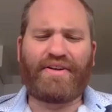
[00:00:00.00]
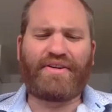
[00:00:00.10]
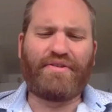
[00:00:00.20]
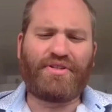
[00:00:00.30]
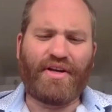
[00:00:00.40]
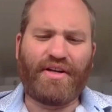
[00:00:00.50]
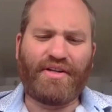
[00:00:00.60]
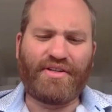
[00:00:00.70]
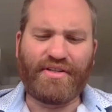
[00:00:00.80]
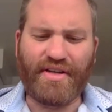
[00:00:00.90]

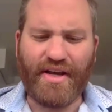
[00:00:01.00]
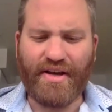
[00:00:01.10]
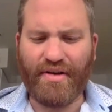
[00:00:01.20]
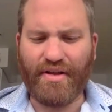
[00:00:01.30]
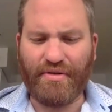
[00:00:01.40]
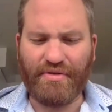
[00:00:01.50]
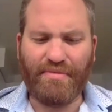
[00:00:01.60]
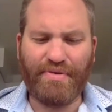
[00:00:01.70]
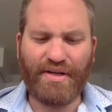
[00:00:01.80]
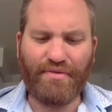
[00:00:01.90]
negotiations now. Uh, there
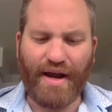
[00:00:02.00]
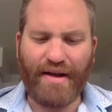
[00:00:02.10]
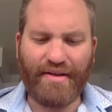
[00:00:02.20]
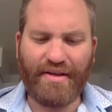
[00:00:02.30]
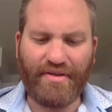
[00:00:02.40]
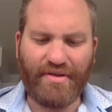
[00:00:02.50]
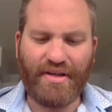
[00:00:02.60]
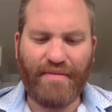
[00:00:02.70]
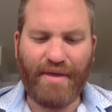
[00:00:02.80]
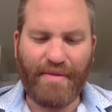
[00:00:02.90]
was a big rally the other
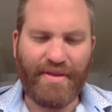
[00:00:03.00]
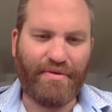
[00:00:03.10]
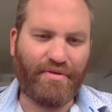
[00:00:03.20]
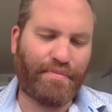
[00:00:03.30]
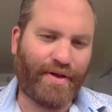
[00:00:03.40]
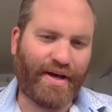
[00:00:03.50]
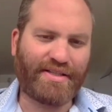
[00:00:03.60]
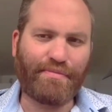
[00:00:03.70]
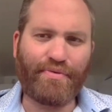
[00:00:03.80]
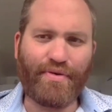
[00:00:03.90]
day. Maybe that would apply
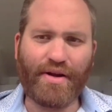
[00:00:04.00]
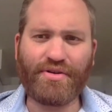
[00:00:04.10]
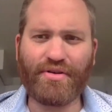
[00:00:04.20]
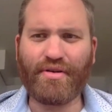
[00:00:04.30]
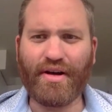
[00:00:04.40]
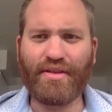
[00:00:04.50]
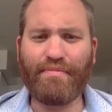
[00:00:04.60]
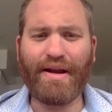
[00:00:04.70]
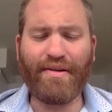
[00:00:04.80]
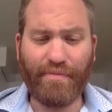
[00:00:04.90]
some pressure. Uh, the
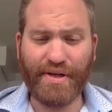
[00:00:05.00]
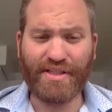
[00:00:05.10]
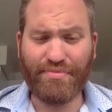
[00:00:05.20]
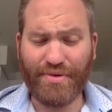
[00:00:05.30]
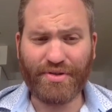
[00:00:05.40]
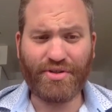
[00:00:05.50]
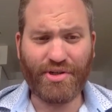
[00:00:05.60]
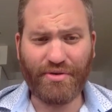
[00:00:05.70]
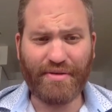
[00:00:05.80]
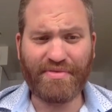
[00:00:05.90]
mayor of Pittsburgh
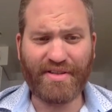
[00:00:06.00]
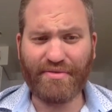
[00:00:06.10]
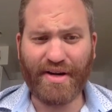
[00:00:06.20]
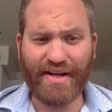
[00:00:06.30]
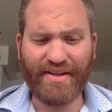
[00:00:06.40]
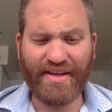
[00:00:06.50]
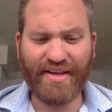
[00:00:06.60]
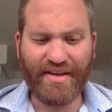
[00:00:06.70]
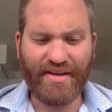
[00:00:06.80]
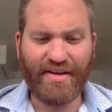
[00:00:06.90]
showed up to the
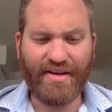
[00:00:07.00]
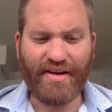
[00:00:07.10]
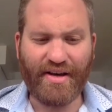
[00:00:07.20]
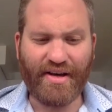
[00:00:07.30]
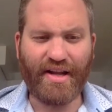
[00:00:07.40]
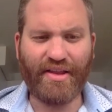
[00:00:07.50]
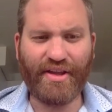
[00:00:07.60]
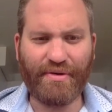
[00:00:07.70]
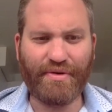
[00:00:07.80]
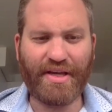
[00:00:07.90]
rally, uh, and I
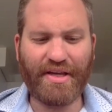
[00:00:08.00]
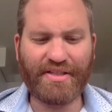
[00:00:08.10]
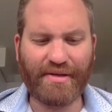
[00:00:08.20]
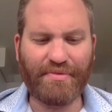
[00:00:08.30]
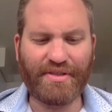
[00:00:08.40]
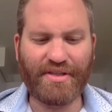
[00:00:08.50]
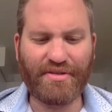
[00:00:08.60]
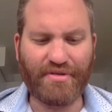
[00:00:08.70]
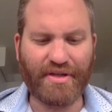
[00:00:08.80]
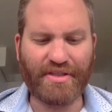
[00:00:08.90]
think what he said was
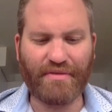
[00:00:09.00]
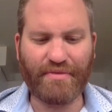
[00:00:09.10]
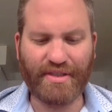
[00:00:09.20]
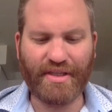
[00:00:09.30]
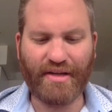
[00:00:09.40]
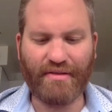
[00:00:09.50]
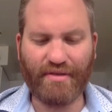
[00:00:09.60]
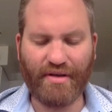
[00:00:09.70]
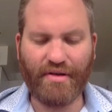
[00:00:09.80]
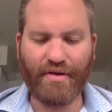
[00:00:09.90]
interesting was that
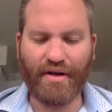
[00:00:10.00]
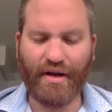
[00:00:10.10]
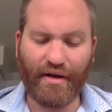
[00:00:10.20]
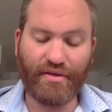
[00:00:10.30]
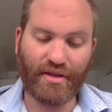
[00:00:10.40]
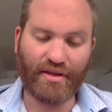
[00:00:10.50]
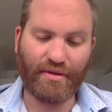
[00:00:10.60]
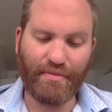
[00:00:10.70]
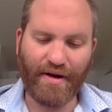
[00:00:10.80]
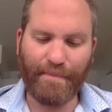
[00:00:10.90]
you know, and I think
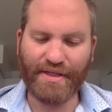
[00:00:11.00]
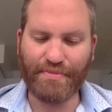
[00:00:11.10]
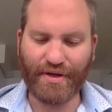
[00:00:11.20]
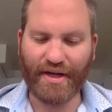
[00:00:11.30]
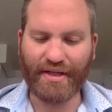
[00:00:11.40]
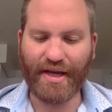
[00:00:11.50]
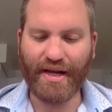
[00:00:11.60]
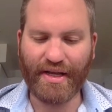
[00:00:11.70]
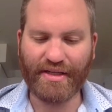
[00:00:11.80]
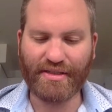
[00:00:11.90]
the mayor of Pittsburgh, Ed
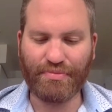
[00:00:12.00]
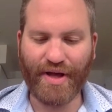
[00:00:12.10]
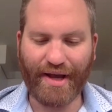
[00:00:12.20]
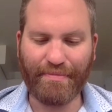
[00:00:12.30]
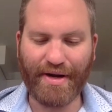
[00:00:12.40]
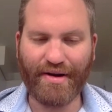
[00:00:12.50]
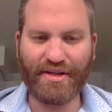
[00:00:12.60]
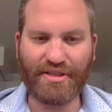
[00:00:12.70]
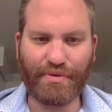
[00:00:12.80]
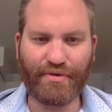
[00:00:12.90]
Gainey, he's a black mayor.
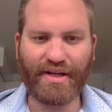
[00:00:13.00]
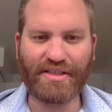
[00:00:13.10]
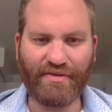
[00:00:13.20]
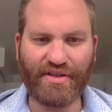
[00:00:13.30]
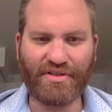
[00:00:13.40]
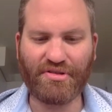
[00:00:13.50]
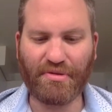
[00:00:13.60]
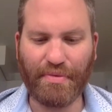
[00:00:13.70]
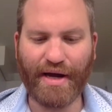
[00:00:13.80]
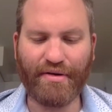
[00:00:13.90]
He's progressive. He just
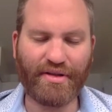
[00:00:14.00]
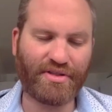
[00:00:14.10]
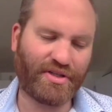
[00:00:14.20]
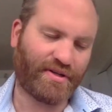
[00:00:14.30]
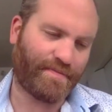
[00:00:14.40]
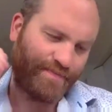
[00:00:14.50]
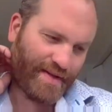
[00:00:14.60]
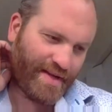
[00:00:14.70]
took power this year.